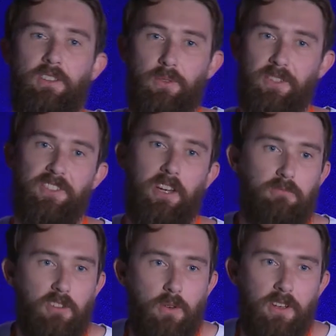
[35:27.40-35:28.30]
do a sub
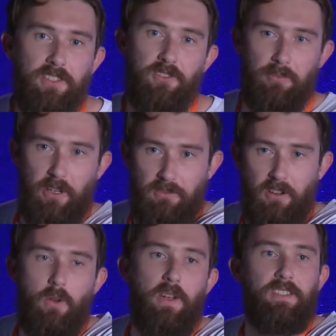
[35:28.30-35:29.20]
request, so I'm going to
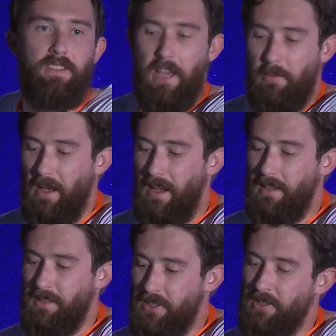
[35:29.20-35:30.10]
request that
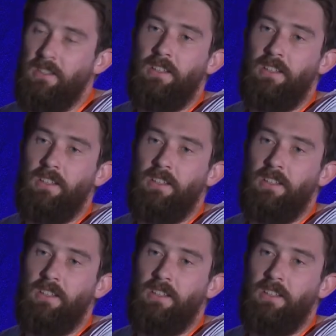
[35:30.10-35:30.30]
page,